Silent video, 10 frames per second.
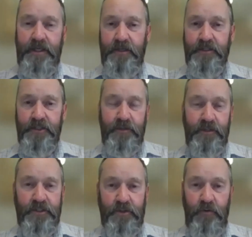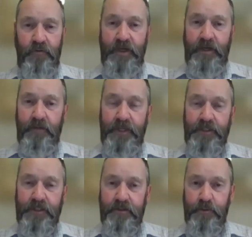and some of the sort of regular
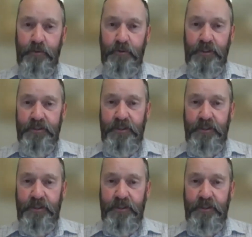maintenance work is